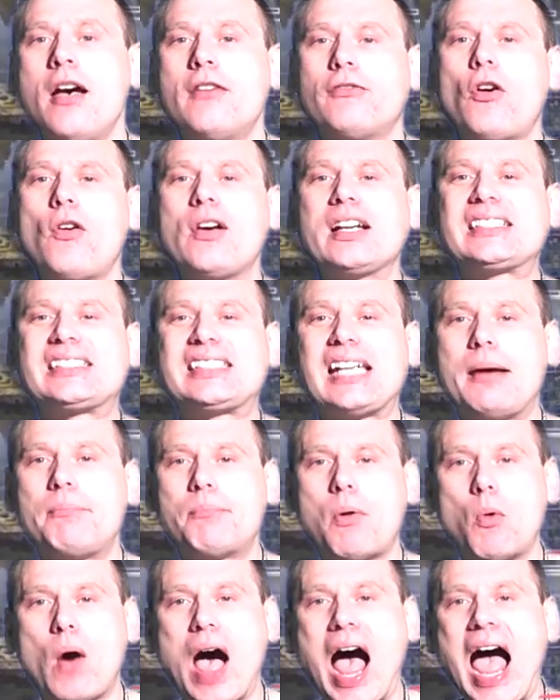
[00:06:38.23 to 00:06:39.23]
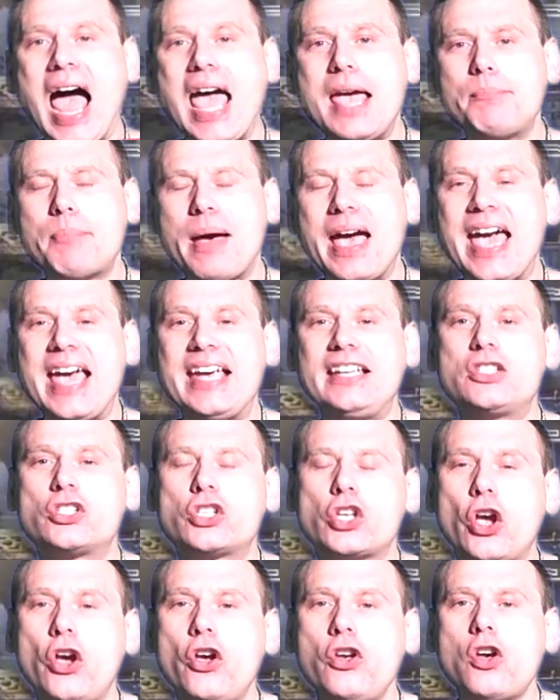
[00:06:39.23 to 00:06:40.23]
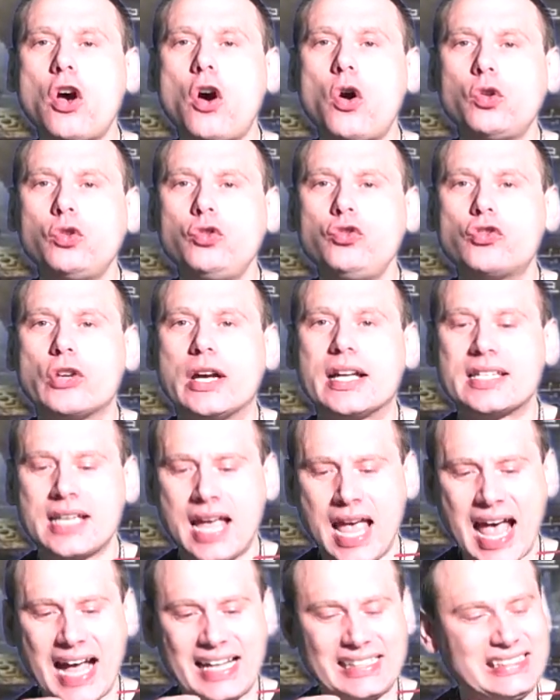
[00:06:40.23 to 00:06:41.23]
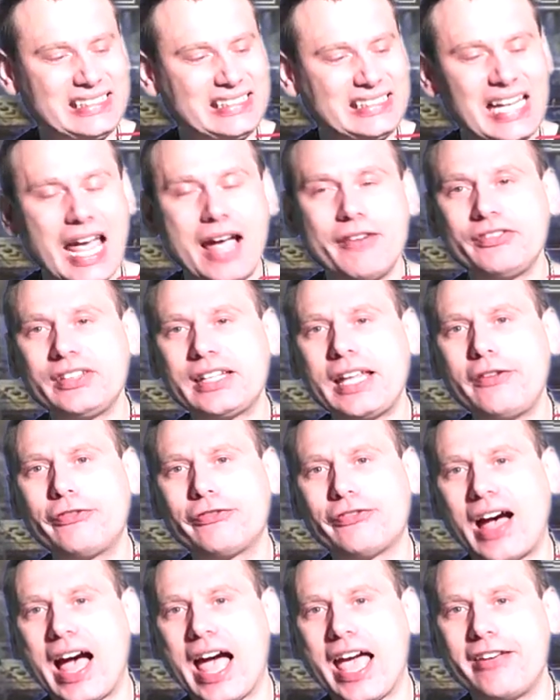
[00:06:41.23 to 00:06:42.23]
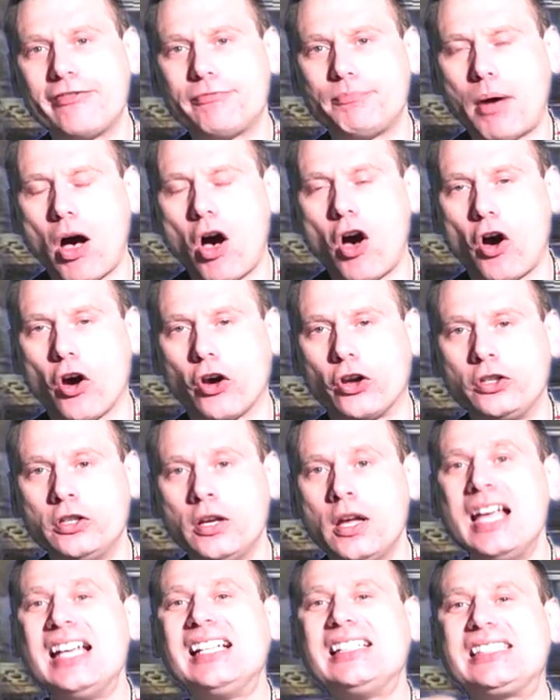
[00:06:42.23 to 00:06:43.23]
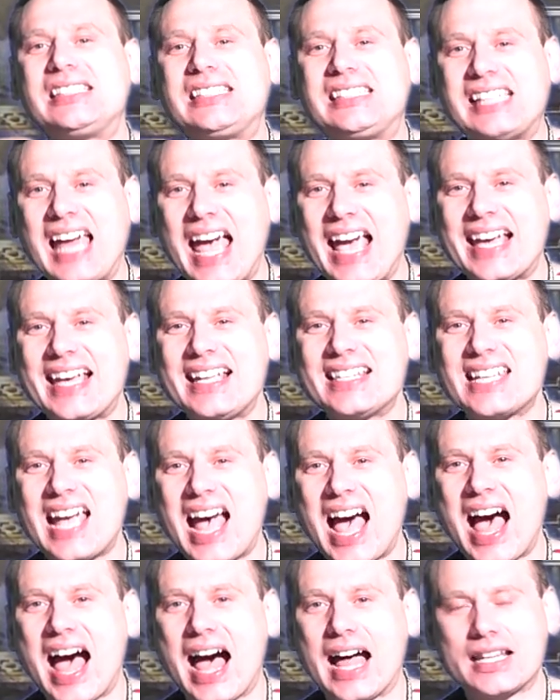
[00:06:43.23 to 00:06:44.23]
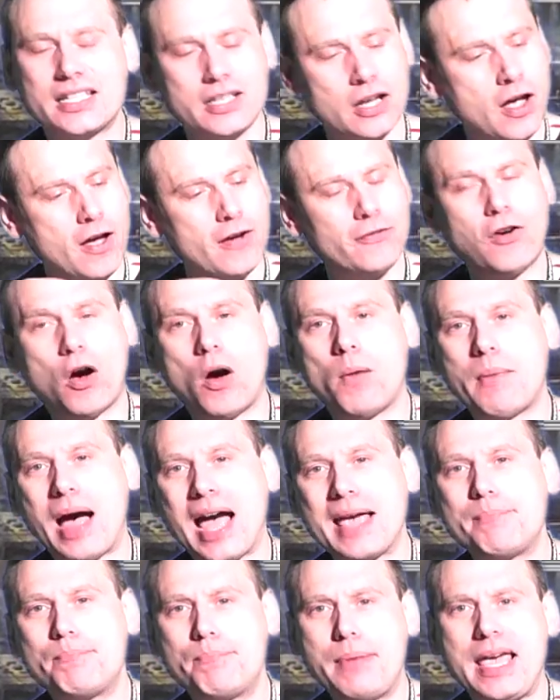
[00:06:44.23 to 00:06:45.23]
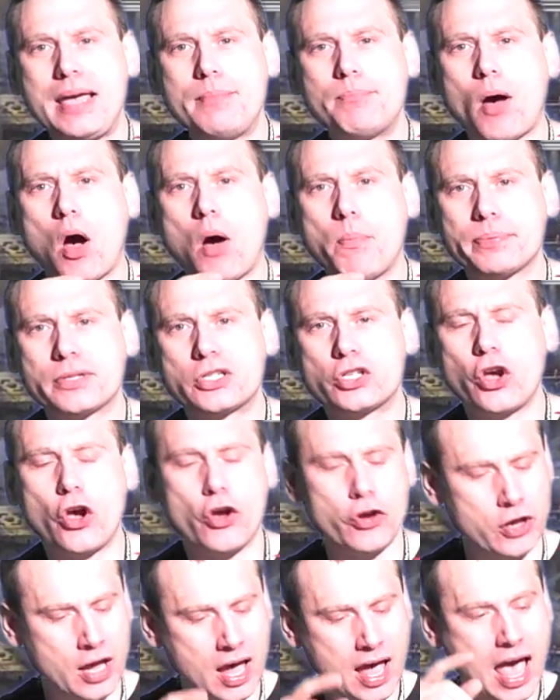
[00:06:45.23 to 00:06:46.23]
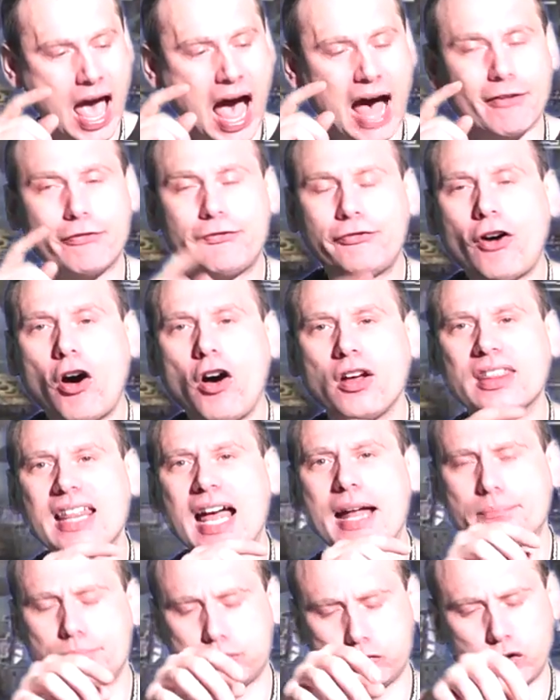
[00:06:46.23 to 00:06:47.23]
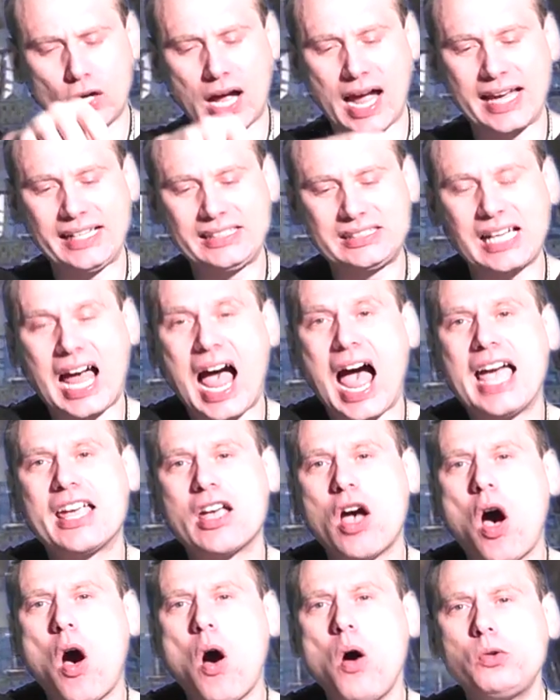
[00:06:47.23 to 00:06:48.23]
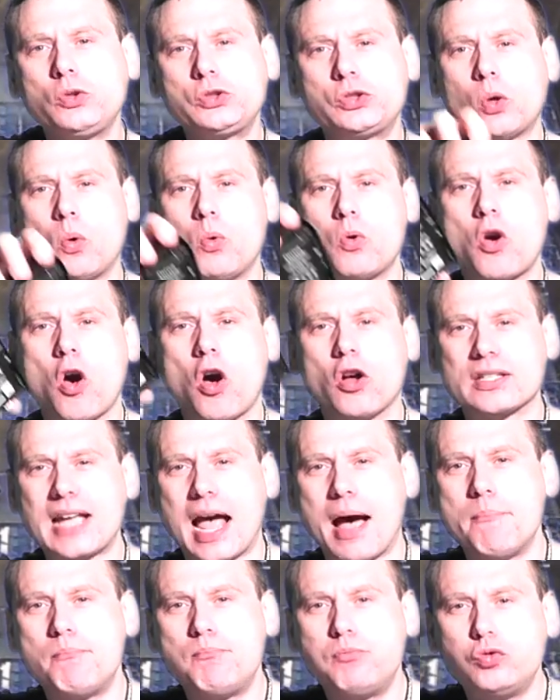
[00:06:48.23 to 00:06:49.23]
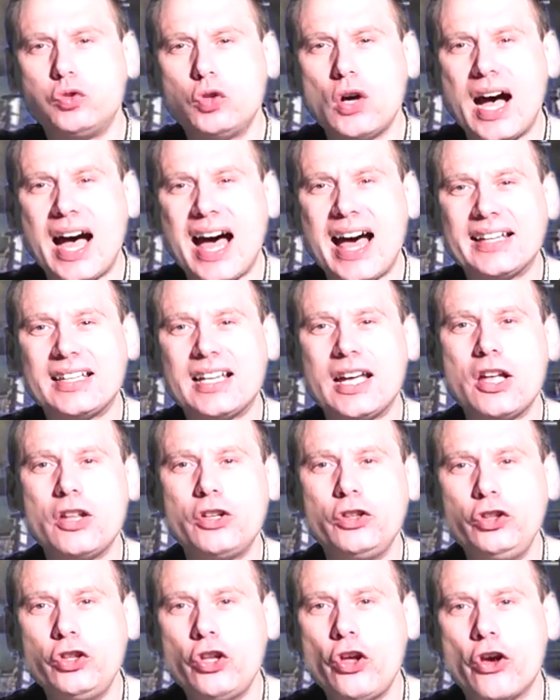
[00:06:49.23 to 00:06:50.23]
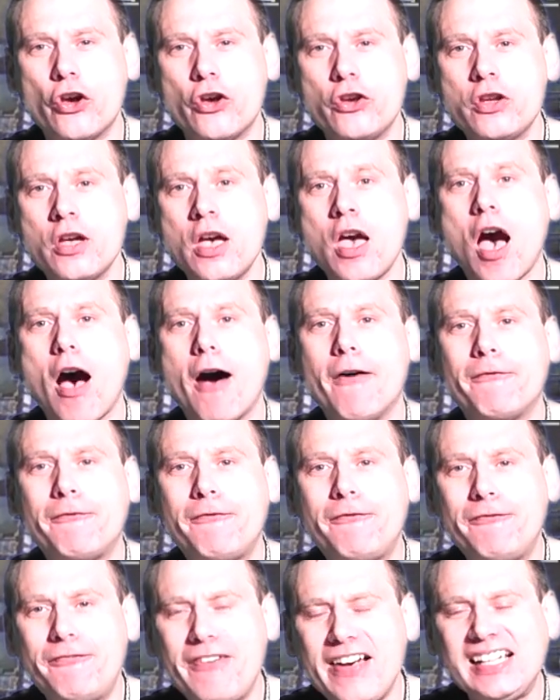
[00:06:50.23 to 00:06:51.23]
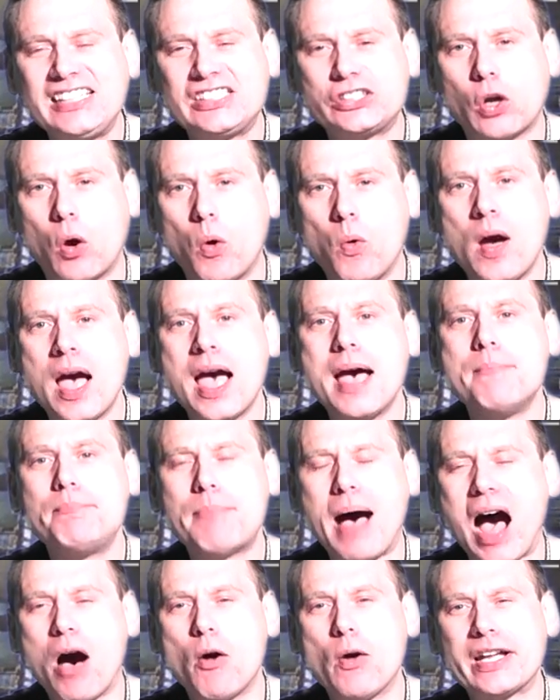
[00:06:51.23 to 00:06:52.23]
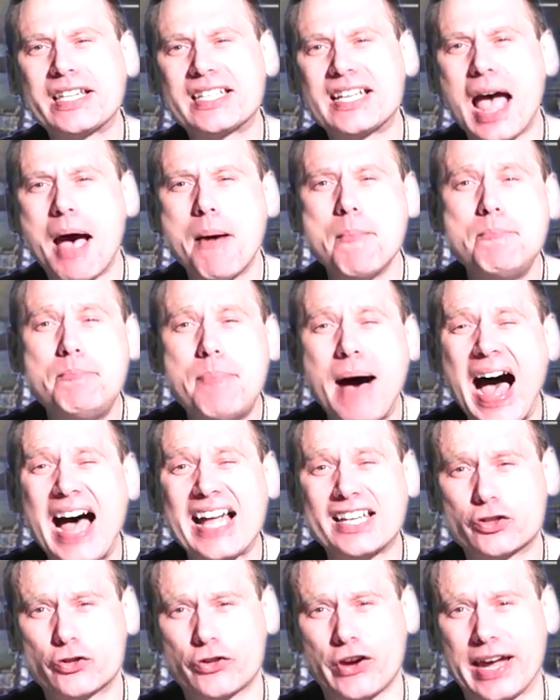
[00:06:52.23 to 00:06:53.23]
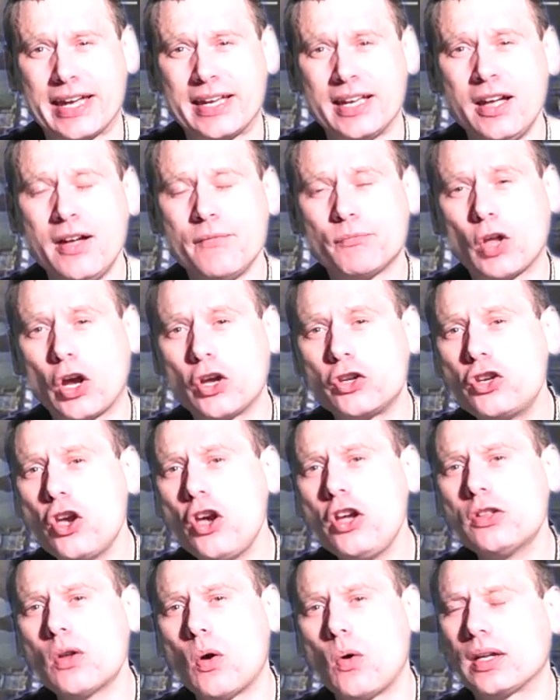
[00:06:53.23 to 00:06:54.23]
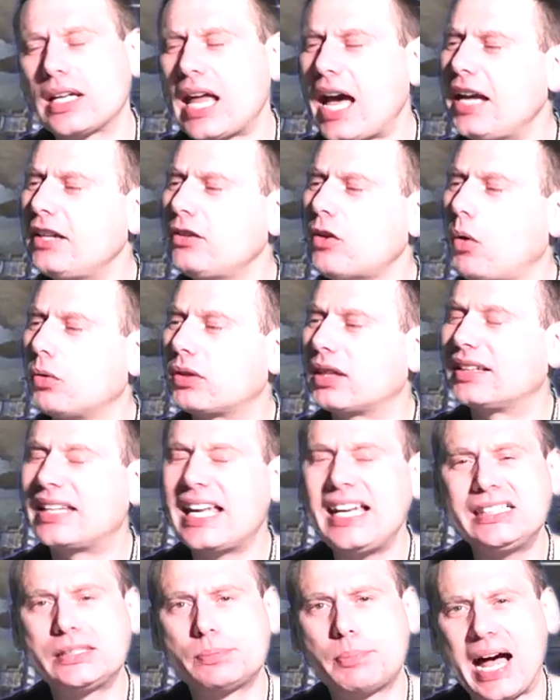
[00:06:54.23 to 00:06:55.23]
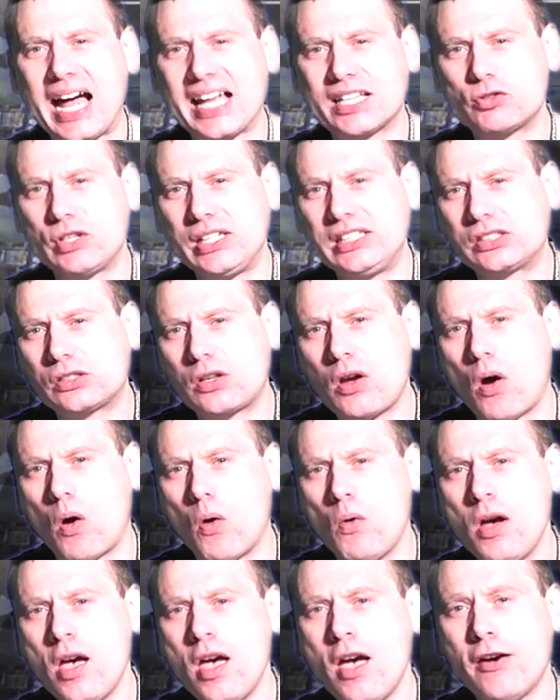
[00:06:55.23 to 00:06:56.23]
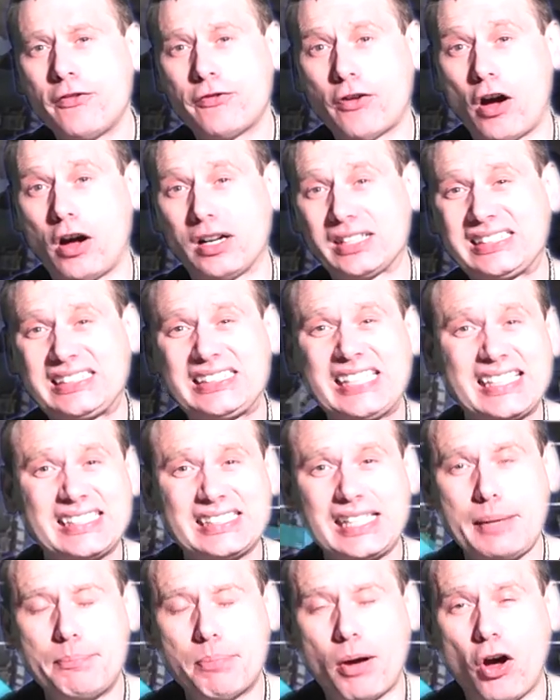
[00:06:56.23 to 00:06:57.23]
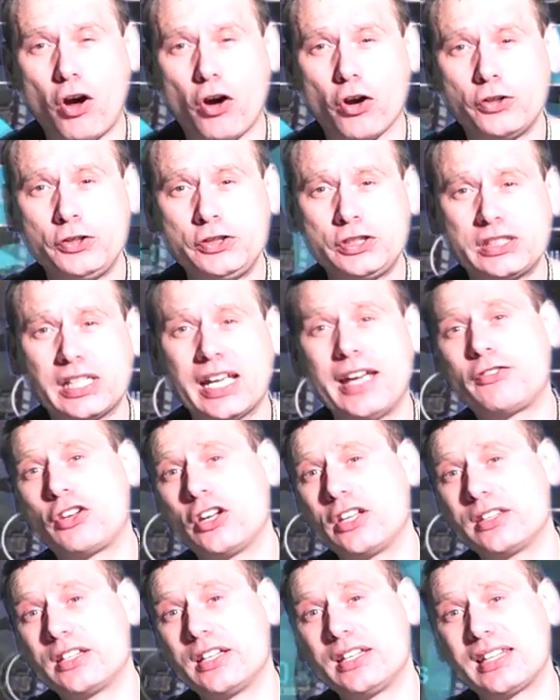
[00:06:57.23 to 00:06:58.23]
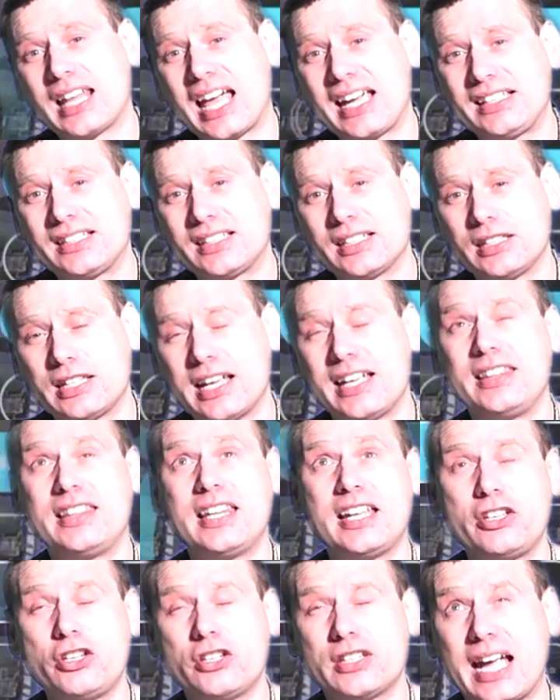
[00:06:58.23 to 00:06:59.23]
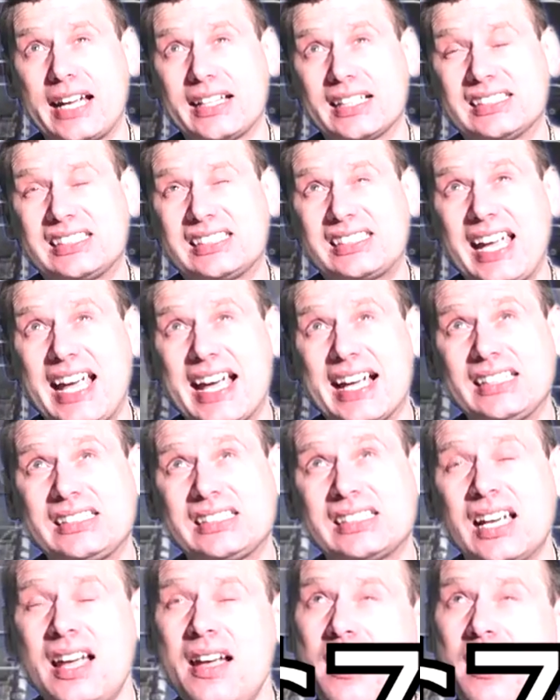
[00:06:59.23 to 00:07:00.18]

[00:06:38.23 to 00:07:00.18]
For example, I paid £275 second hand for my Bebop 2, and for that price I also got a brand new official Parrot battery. Now, and I know that these batteries go for £60 if you're in the United States.